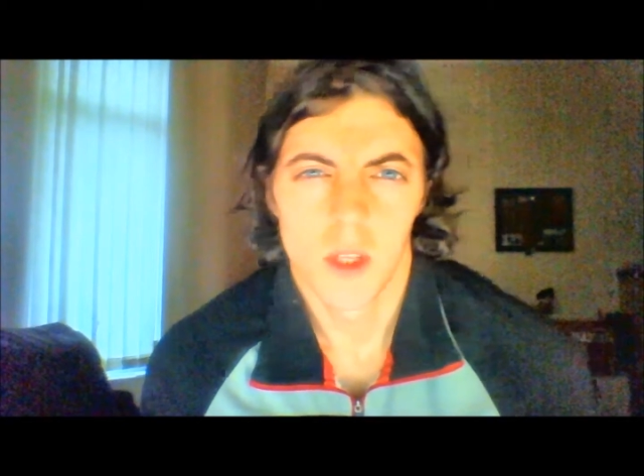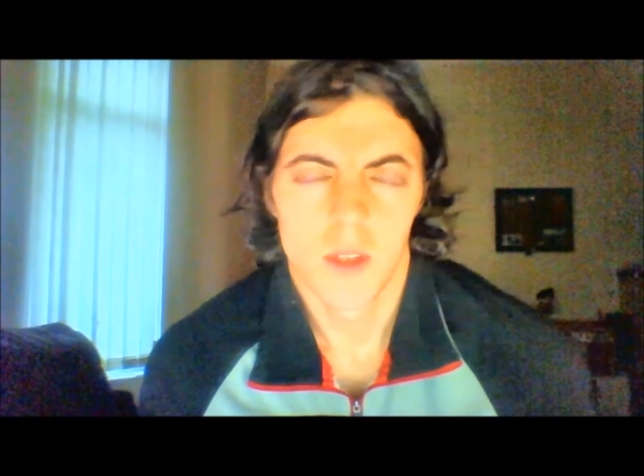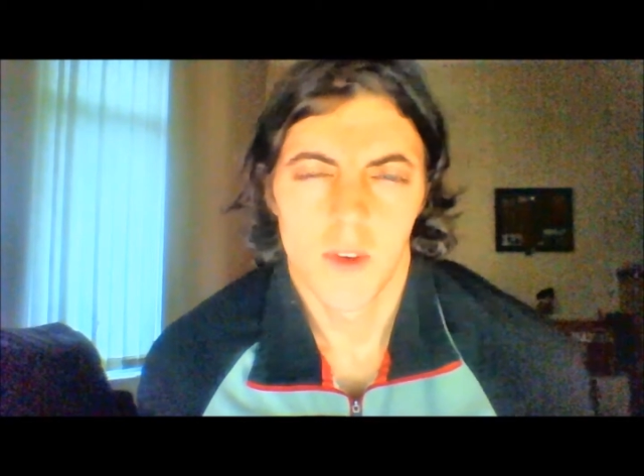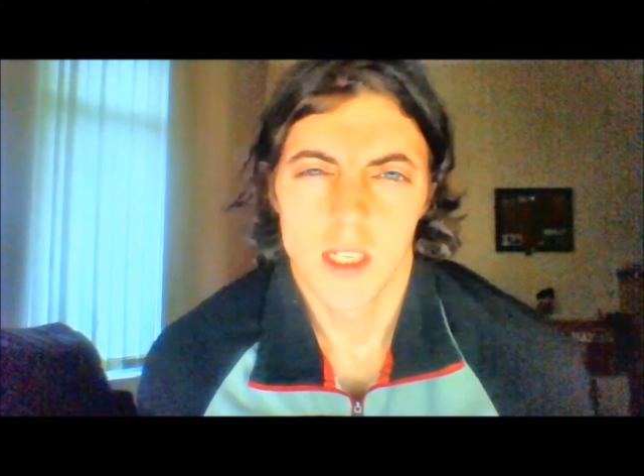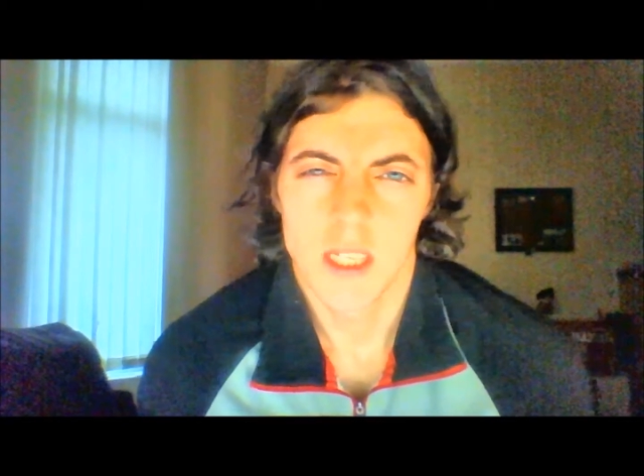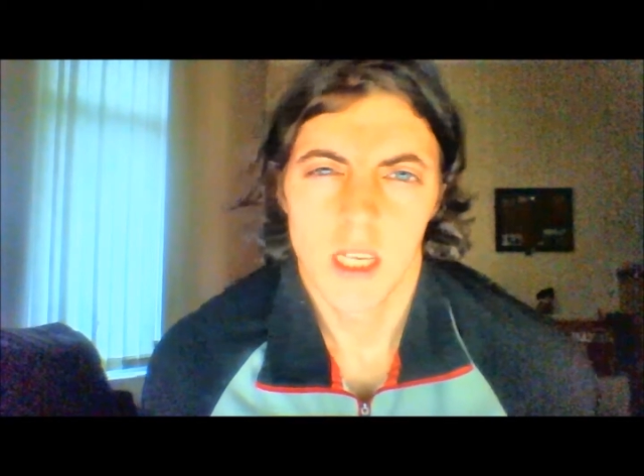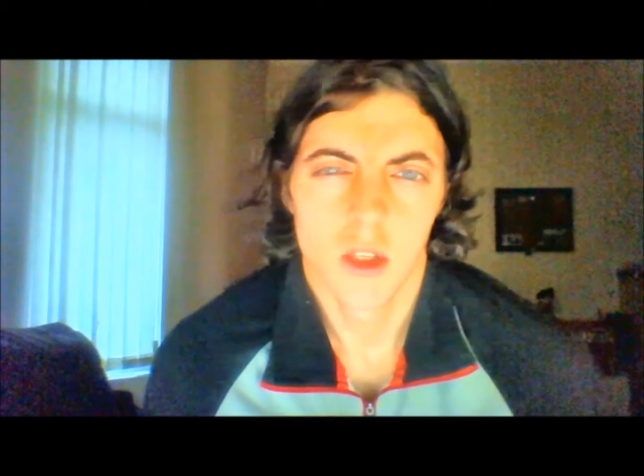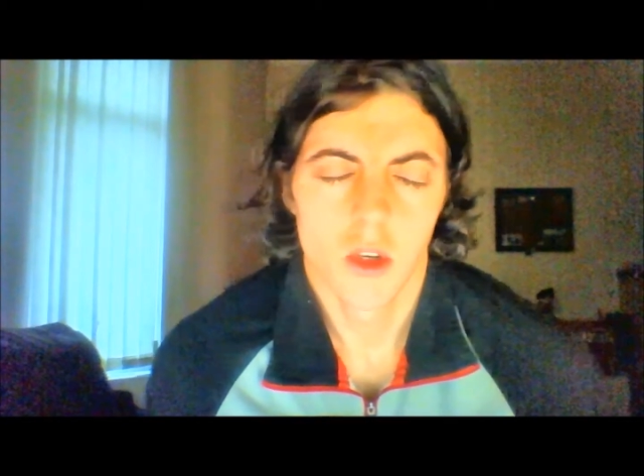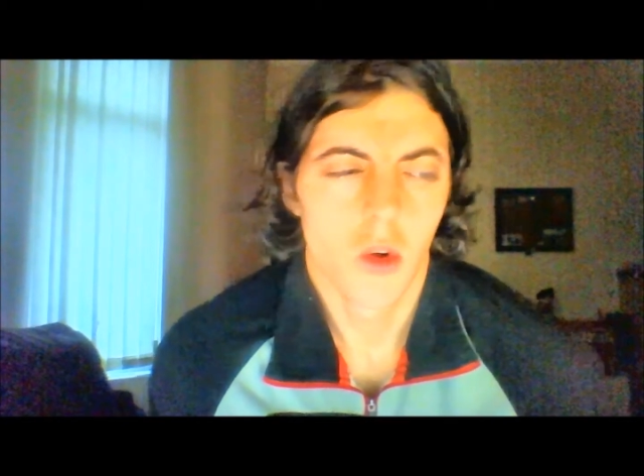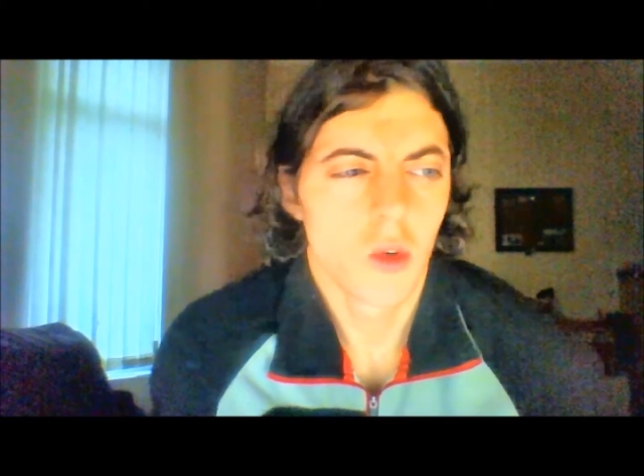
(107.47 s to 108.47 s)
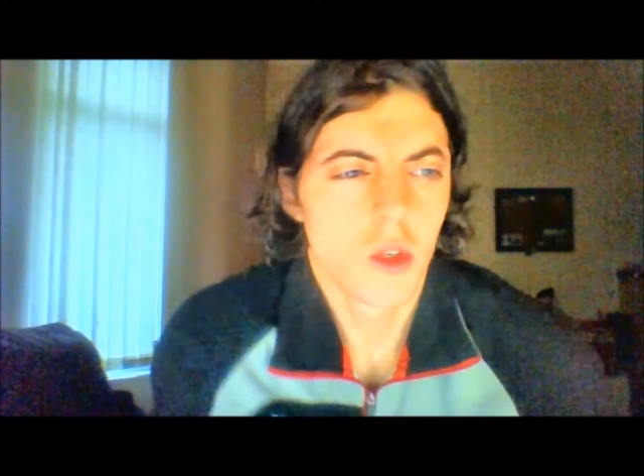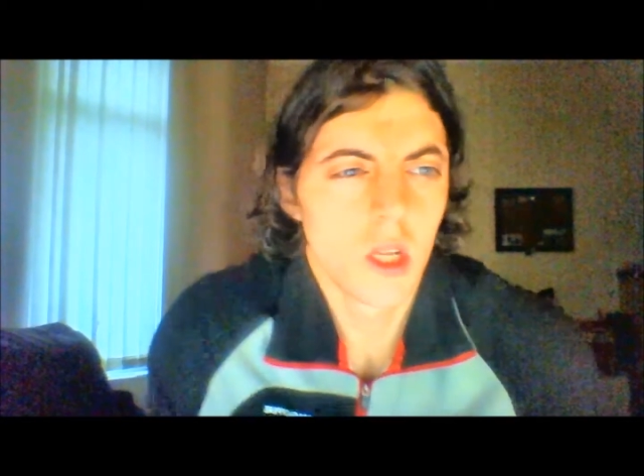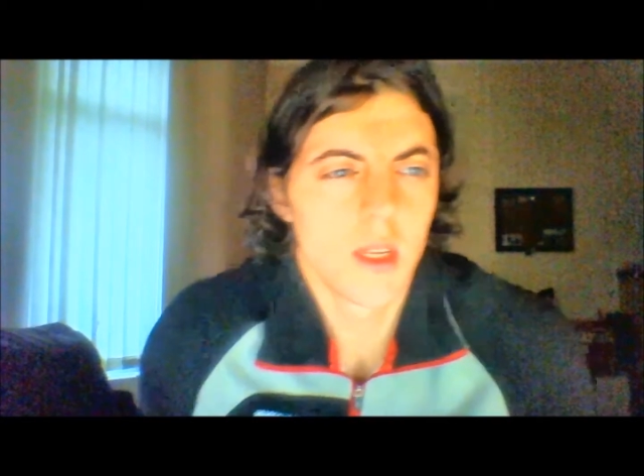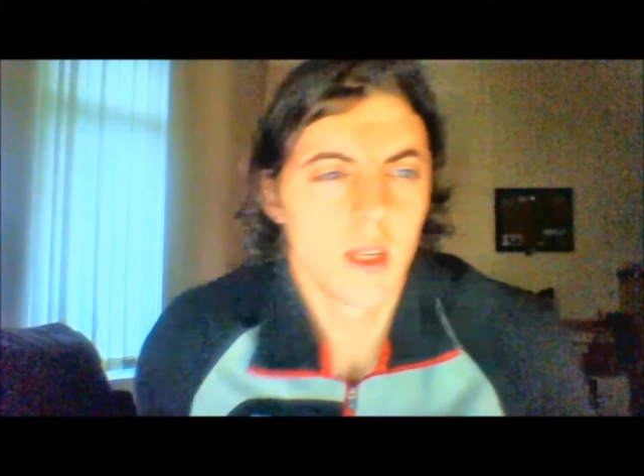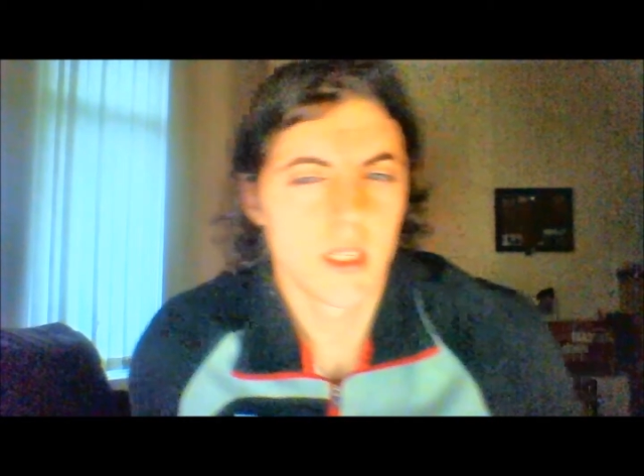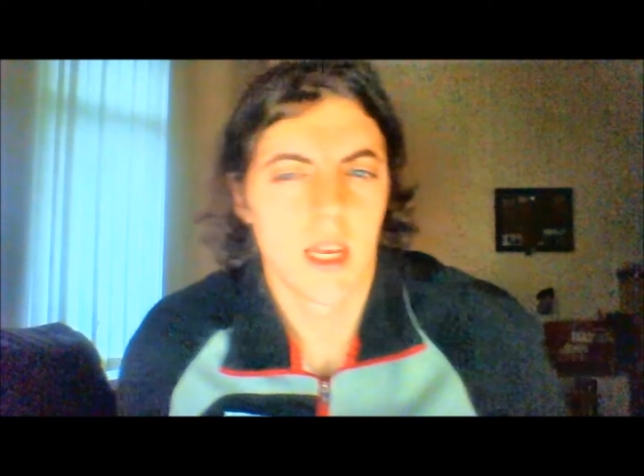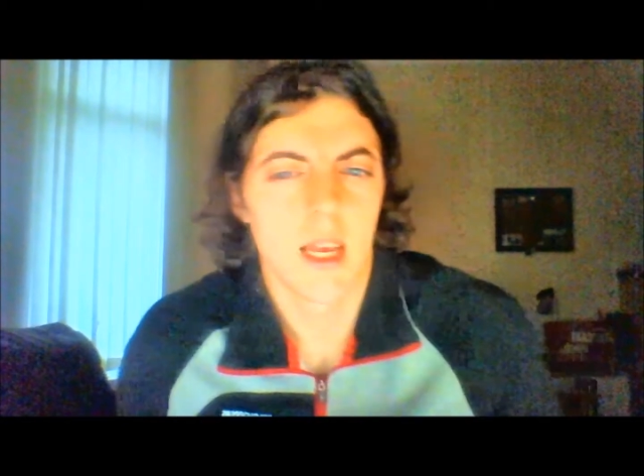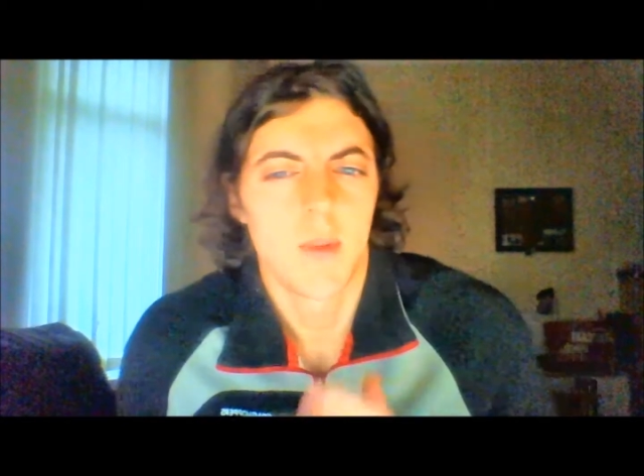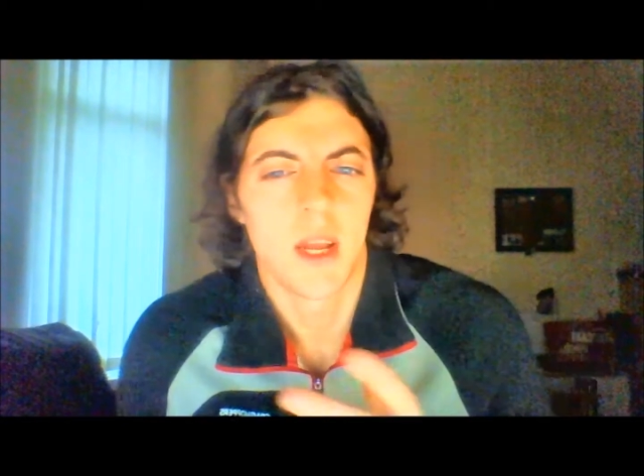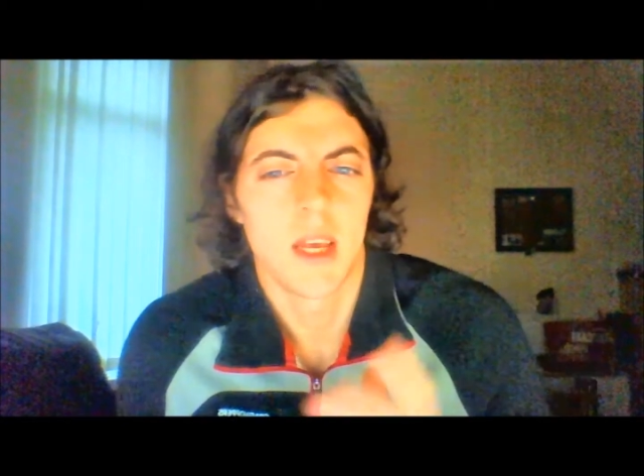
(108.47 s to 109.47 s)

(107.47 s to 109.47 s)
fascinating, like I say, I mean,